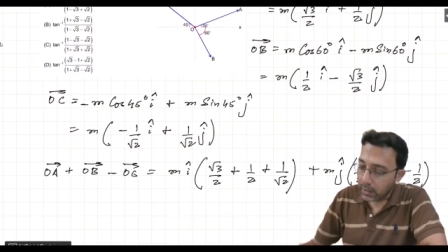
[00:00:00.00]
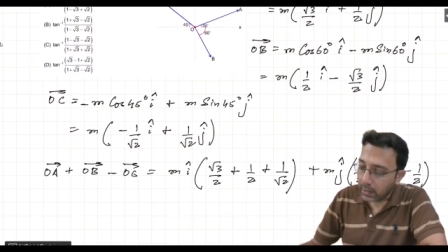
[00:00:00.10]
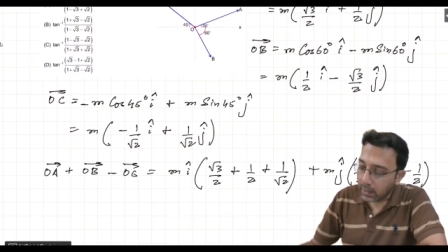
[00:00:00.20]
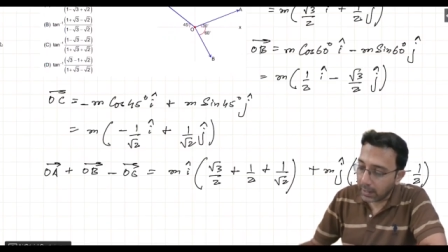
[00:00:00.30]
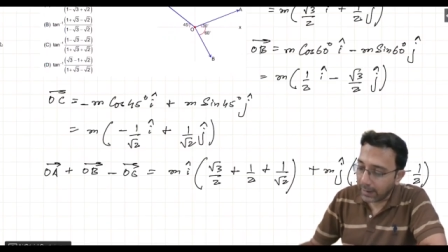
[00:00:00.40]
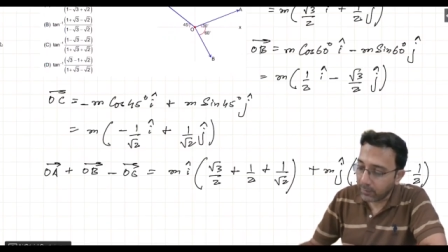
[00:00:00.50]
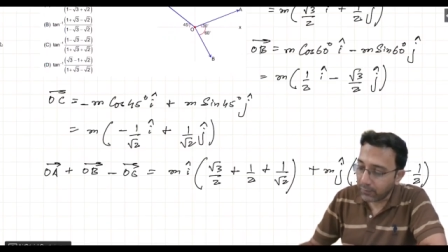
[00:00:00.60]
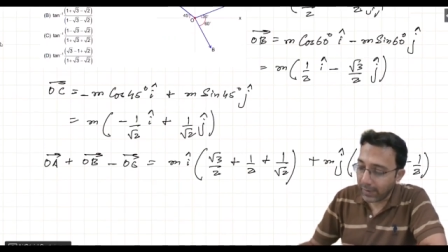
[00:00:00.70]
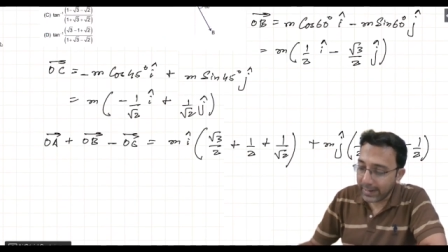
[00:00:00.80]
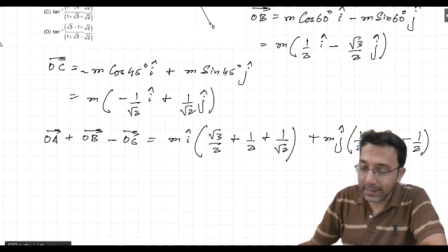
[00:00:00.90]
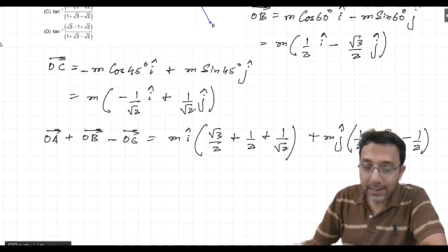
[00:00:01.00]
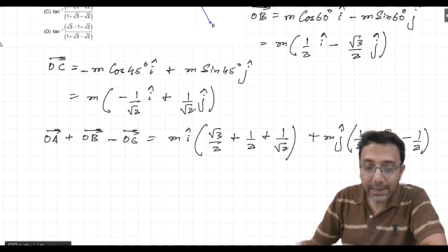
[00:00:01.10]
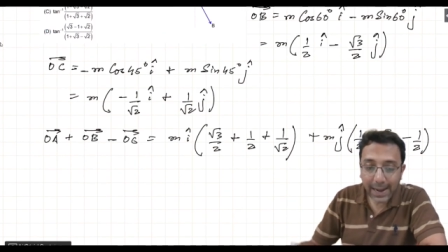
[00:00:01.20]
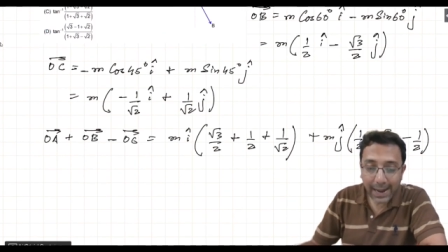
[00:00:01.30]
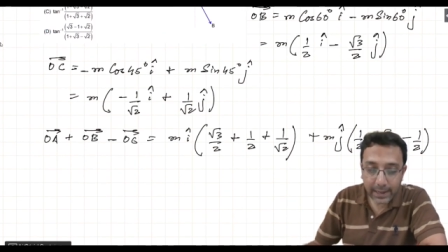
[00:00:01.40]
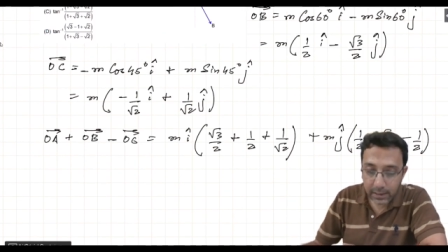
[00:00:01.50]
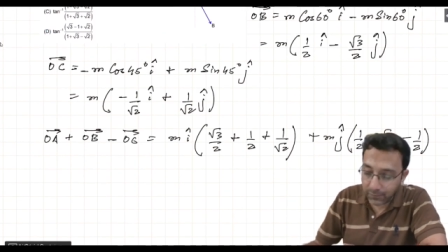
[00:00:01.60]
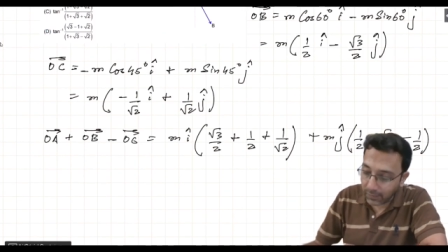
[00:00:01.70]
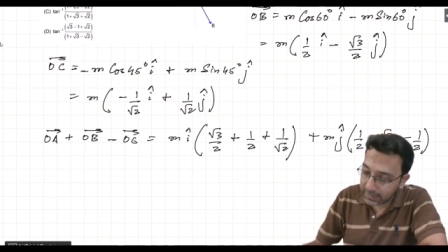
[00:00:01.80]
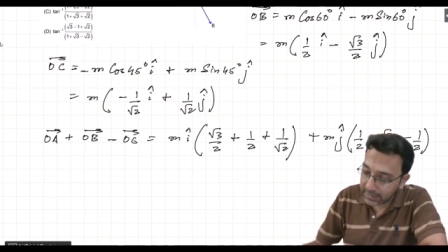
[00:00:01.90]
I have to find the angle
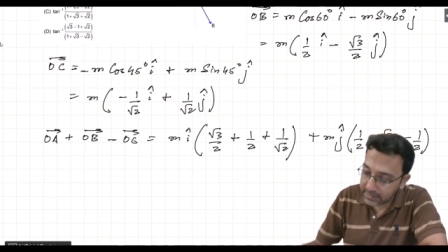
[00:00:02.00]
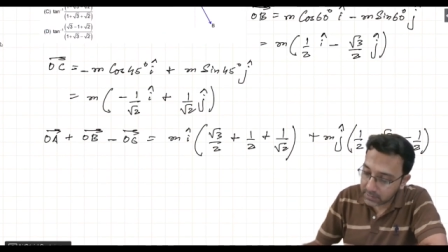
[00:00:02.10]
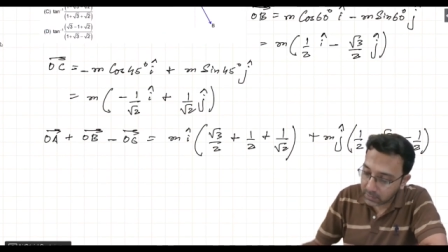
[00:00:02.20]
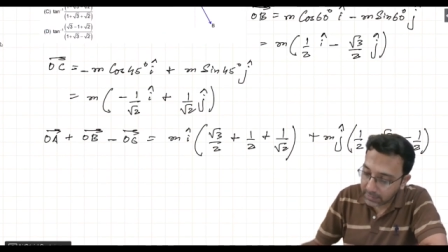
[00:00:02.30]
for this. So